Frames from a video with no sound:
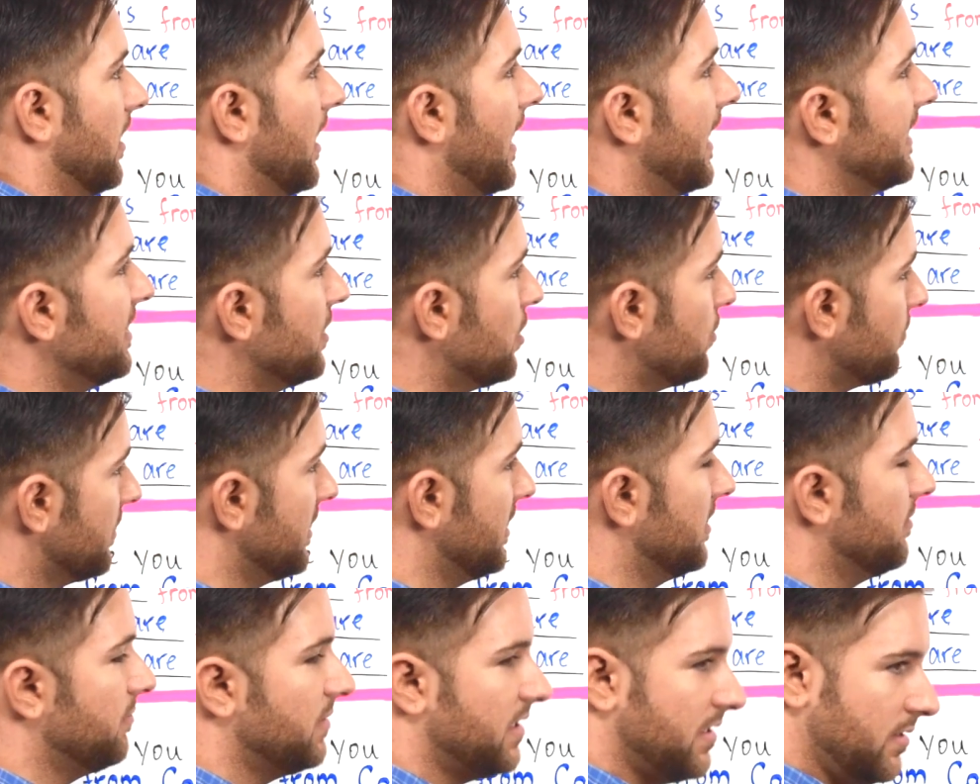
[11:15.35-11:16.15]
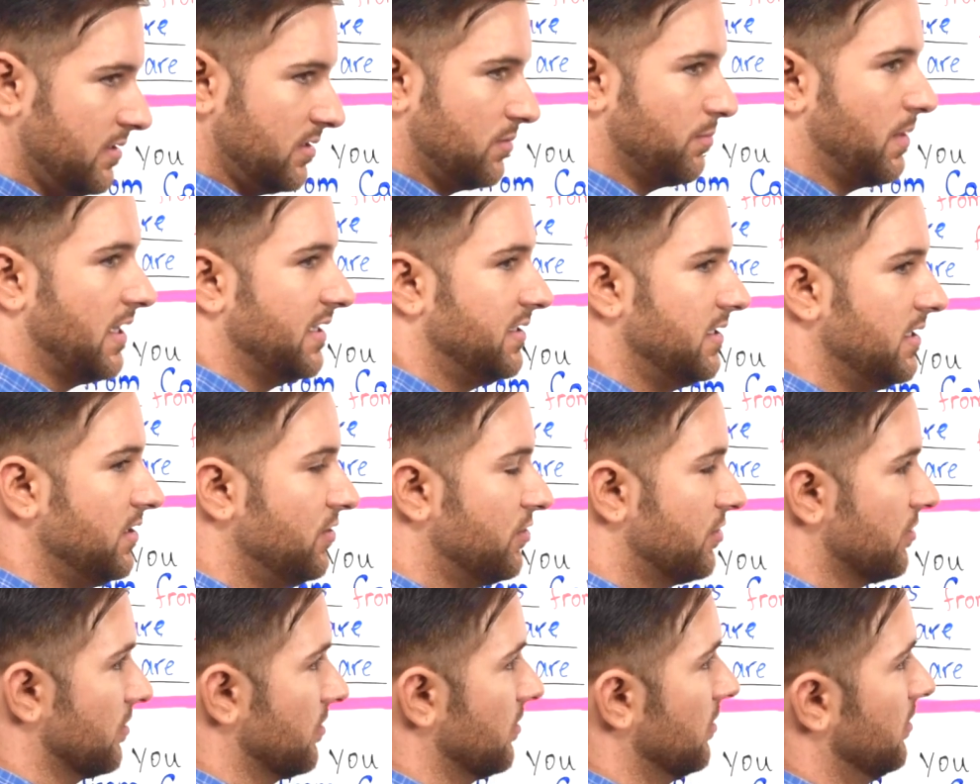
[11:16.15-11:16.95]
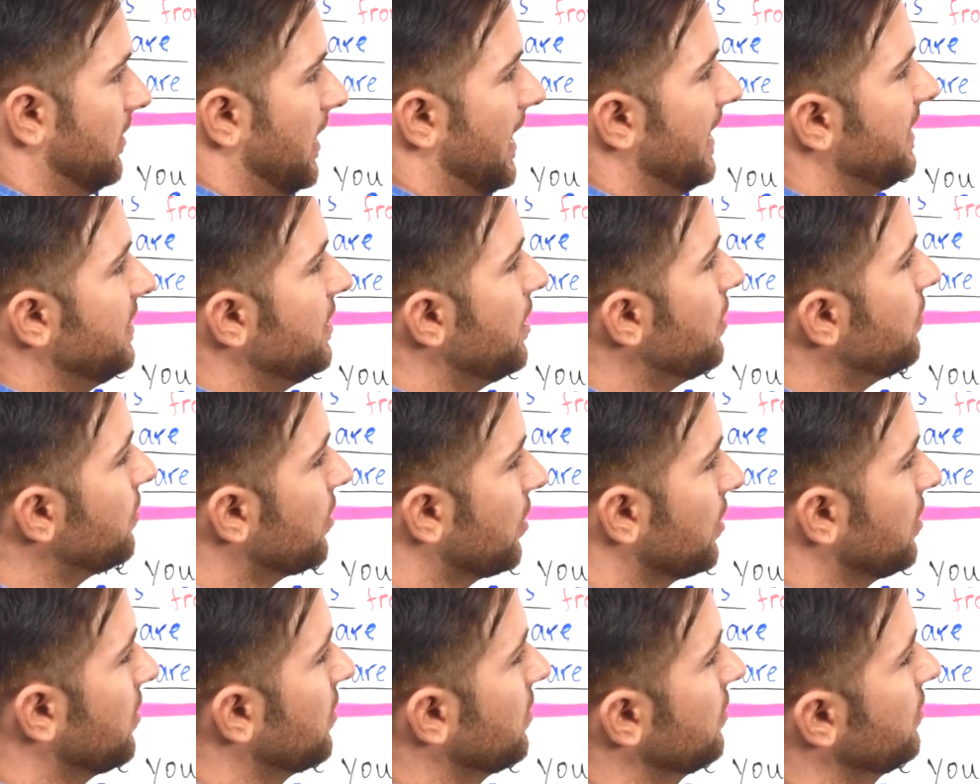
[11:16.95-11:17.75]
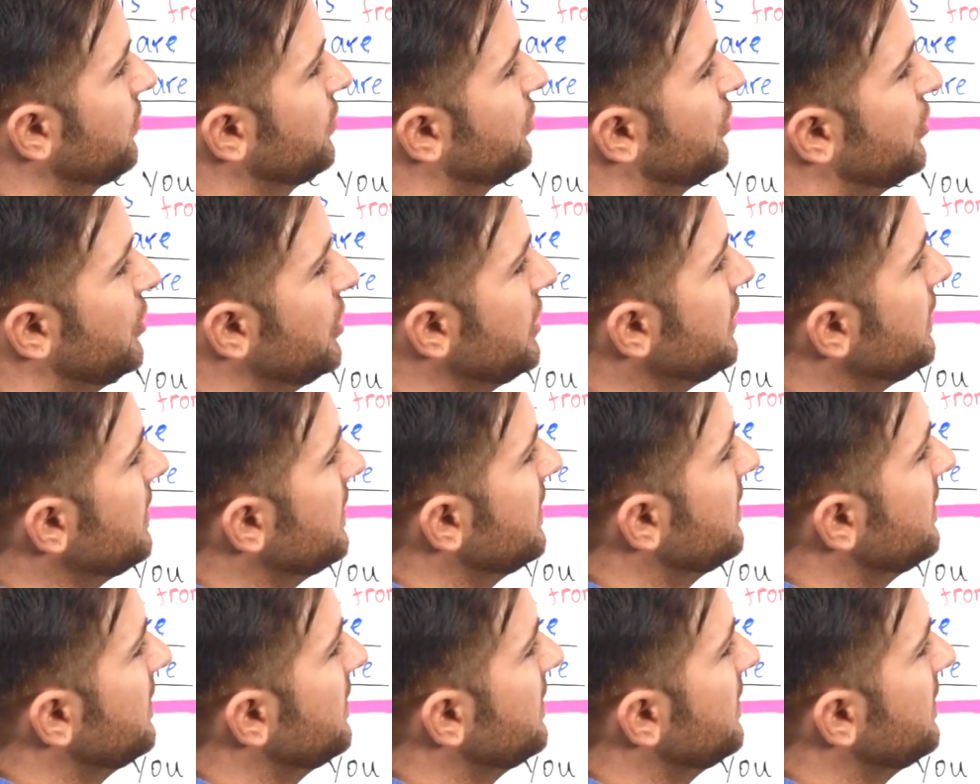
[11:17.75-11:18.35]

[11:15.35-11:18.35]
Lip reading: I know him, he is my teacher. I know her, she